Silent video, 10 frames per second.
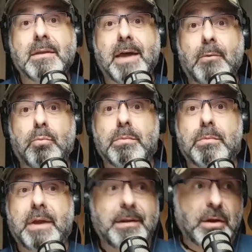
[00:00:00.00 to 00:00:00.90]
Like
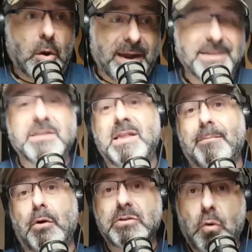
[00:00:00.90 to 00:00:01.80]
go into them,
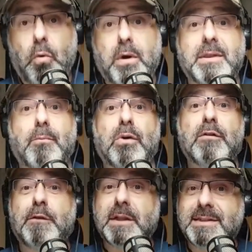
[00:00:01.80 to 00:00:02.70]
go toward them,
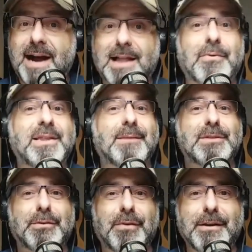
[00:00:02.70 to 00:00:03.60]
willfully tolerate them,
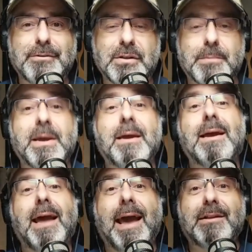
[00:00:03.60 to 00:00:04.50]
surrender to them.
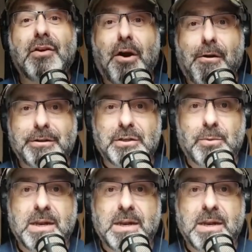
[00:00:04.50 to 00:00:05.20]
And courage is what